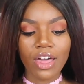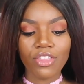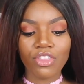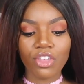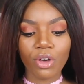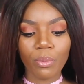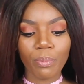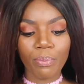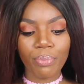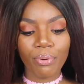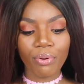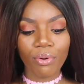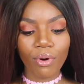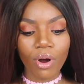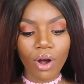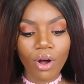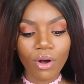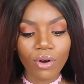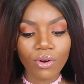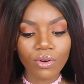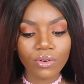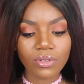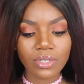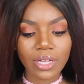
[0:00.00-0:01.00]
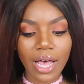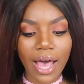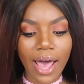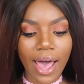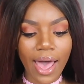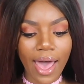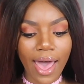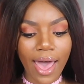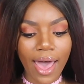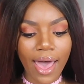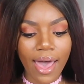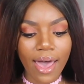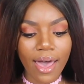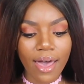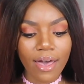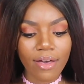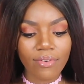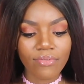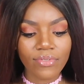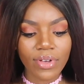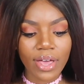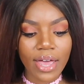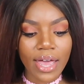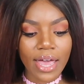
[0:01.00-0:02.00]
the pros I
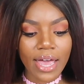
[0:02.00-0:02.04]
have